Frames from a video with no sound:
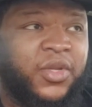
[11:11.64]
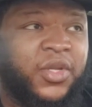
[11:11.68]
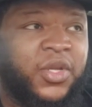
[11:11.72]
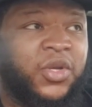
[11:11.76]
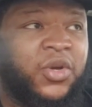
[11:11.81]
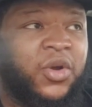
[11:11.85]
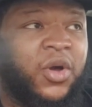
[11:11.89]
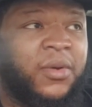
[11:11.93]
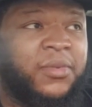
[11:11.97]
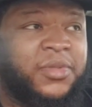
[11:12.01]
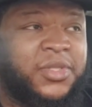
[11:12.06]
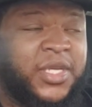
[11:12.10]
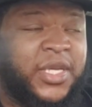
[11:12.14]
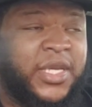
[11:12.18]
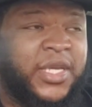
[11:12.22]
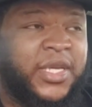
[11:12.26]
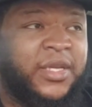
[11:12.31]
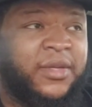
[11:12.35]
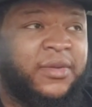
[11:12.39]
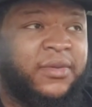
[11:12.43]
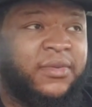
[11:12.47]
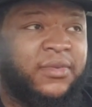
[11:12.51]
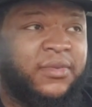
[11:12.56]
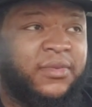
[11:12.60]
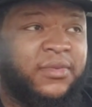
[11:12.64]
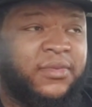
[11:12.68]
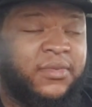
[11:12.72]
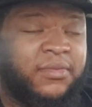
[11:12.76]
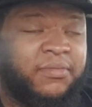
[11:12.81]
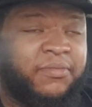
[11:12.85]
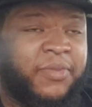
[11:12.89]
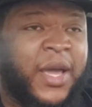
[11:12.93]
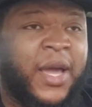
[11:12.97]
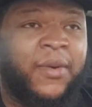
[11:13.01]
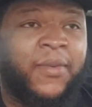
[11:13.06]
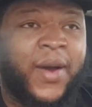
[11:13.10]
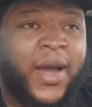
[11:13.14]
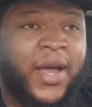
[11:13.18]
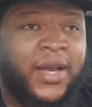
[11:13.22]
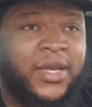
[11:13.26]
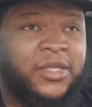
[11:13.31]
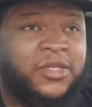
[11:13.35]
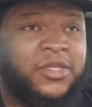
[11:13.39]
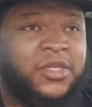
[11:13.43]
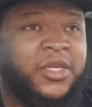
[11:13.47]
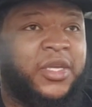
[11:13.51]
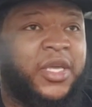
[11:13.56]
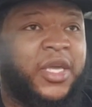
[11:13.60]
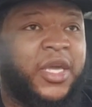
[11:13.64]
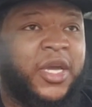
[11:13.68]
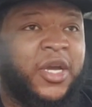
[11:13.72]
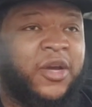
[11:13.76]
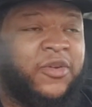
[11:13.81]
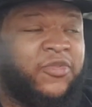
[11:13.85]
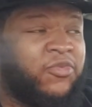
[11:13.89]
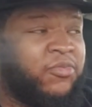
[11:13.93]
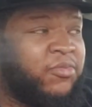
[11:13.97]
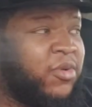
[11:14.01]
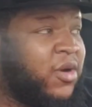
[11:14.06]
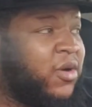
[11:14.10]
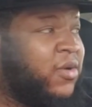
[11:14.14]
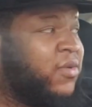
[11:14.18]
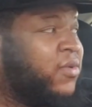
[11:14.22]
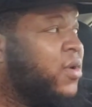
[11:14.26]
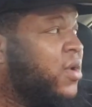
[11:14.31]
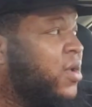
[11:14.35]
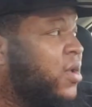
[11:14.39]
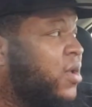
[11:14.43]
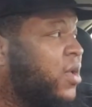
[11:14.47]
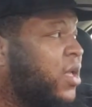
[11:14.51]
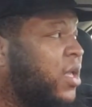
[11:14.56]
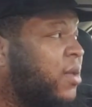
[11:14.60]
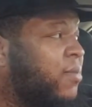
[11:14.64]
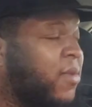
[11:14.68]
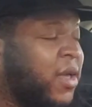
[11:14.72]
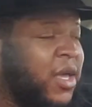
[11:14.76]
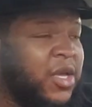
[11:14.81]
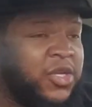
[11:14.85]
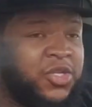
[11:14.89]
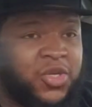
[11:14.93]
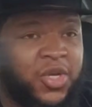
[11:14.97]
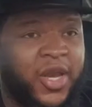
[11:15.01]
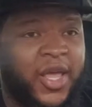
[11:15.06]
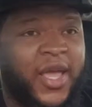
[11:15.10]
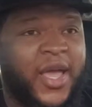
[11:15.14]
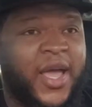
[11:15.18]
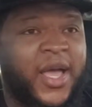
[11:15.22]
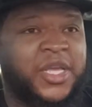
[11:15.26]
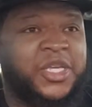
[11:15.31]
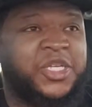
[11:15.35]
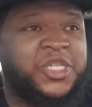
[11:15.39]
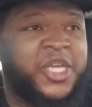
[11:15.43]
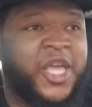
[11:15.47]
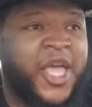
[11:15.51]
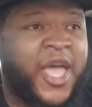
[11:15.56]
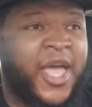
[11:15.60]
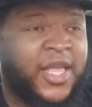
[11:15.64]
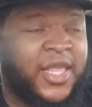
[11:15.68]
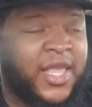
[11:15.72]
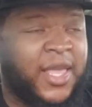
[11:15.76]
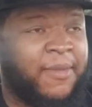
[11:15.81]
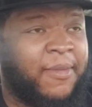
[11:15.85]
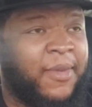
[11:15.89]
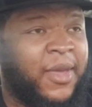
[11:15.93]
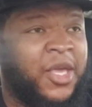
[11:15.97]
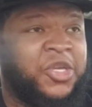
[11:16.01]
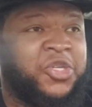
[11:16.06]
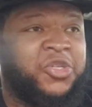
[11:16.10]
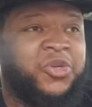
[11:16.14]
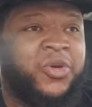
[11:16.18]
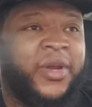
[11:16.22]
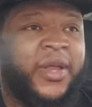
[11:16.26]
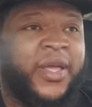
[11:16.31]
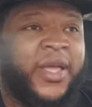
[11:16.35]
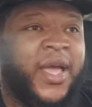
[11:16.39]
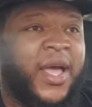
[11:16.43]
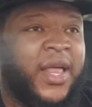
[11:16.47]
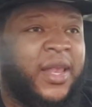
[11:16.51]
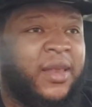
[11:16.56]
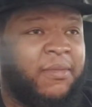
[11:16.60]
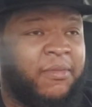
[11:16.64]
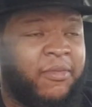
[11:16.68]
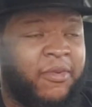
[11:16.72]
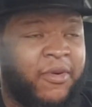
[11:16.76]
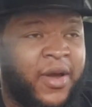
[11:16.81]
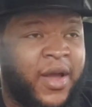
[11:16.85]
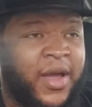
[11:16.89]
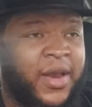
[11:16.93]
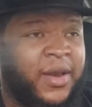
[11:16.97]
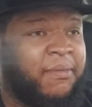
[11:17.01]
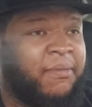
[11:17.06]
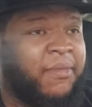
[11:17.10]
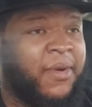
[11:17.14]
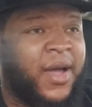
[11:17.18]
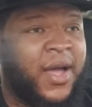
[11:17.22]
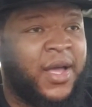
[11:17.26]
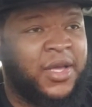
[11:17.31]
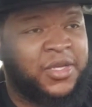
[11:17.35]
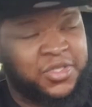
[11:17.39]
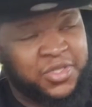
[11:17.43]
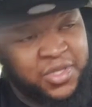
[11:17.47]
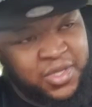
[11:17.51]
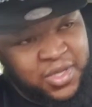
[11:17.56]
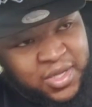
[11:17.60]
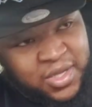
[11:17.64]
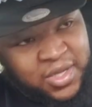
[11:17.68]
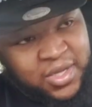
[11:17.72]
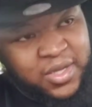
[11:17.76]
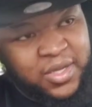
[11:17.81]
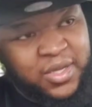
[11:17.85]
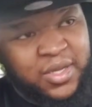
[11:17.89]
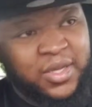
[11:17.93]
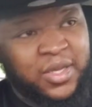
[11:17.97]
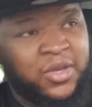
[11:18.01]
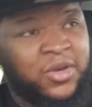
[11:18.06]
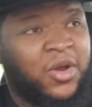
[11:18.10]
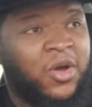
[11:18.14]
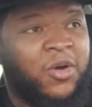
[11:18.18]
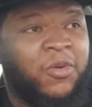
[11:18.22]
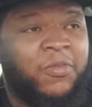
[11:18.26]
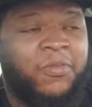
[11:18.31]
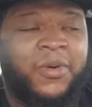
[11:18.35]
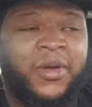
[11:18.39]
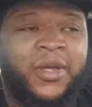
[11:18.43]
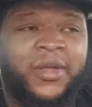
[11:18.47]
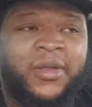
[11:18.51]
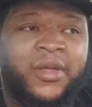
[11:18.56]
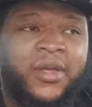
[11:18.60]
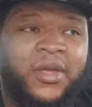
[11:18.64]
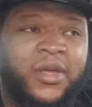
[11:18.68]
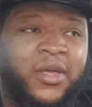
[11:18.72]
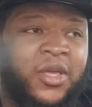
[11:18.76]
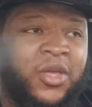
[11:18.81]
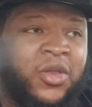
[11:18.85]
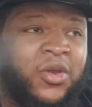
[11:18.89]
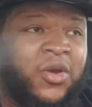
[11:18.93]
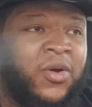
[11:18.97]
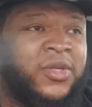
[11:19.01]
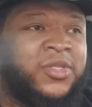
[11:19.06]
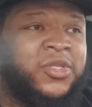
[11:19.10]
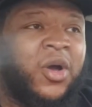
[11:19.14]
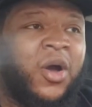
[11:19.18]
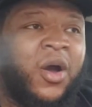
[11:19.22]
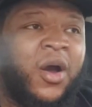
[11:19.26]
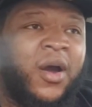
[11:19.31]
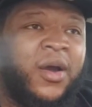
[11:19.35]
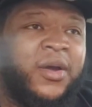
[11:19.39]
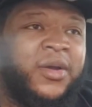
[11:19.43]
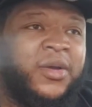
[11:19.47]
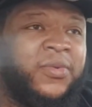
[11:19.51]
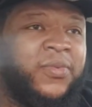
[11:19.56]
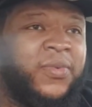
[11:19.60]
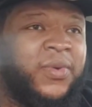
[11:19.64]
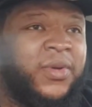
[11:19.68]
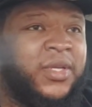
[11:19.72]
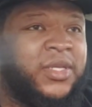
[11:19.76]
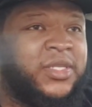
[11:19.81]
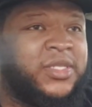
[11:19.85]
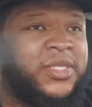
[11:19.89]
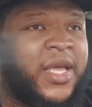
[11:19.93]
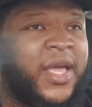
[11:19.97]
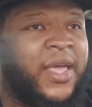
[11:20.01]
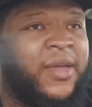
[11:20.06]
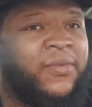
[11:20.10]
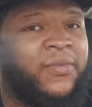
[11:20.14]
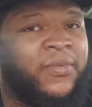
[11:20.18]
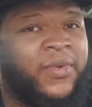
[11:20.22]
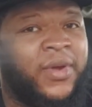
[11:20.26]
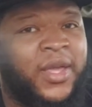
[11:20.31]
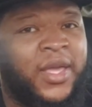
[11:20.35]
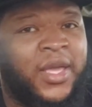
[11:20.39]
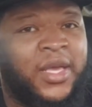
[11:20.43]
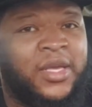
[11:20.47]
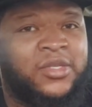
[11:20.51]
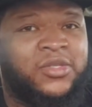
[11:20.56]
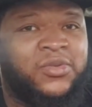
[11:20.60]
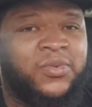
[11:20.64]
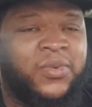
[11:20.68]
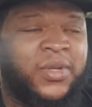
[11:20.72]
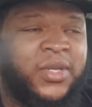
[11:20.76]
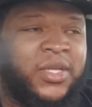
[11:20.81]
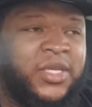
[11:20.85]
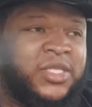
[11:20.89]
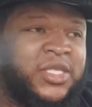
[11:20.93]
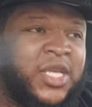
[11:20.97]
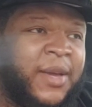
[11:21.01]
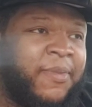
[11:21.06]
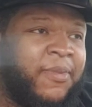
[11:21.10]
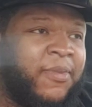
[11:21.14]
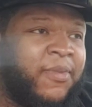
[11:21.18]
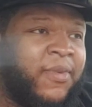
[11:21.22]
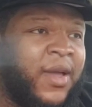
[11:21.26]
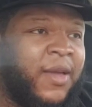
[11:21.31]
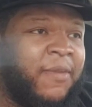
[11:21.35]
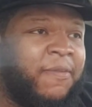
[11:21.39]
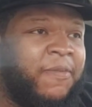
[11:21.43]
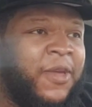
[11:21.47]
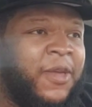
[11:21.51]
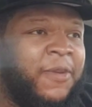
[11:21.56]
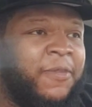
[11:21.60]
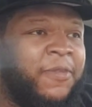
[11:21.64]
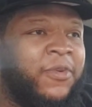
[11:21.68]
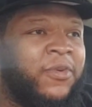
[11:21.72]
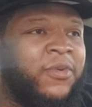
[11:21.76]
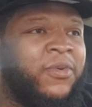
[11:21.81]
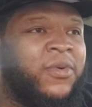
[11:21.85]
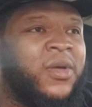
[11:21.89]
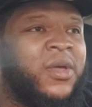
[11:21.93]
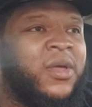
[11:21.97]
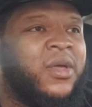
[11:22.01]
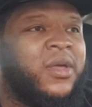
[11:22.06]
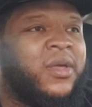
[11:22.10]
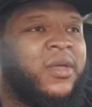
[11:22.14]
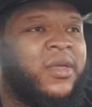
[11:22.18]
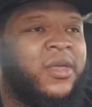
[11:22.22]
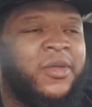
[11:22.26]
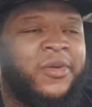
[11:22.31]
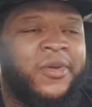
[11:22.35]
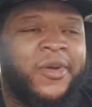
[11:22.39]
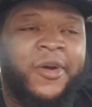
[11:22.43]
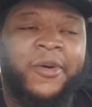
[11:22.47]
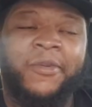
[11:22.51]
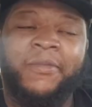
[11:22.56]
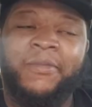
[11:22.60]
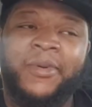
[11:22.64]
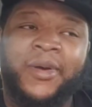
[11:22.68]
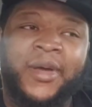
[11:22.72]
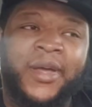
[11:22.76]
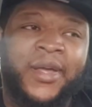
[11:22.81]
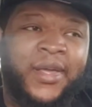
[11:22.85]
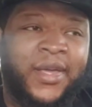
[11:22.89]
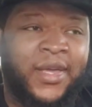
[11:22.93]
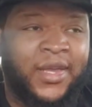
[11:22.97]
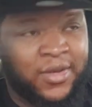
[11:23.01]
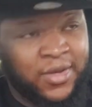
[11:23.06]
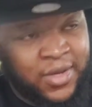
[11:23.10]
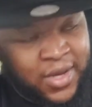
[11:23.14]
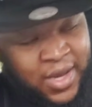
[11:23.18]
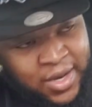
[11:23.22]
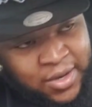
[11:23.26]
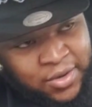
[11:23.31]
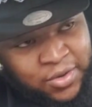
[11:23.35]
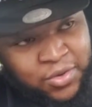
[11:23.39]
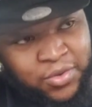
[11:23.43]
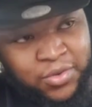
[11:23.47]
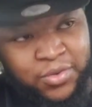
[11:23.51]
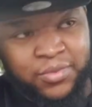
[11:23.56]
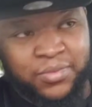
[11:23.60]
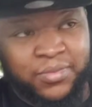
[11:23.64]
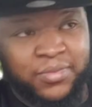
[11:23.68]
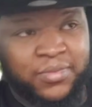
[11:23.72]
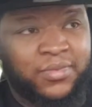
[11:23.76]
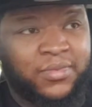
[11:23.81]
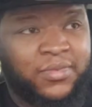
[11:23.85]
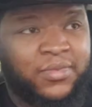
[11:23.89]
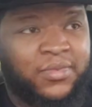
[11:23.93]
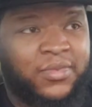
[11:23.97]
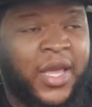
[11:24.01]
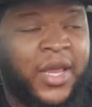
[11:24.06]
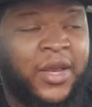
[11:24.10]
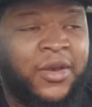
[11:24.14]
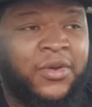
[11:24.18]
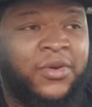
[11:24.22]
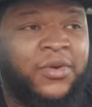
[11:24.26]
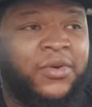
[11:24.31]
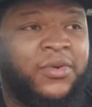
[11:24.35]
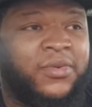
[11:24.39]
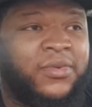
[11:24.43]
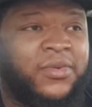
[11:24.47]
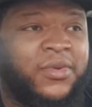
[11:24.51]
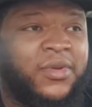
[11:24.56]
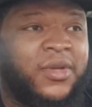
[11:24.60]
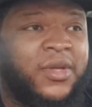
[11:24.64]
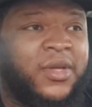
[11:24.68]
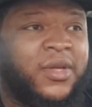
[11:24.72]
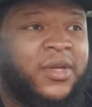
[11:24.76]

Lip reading: You know what I'm saying? Pat Riley took care of him, bro. He made sure they got Shaq. They made sure they got LeBron and Bosh. You know, but, you know, it's hard to really say rings really separate people, you know, but they do. They do.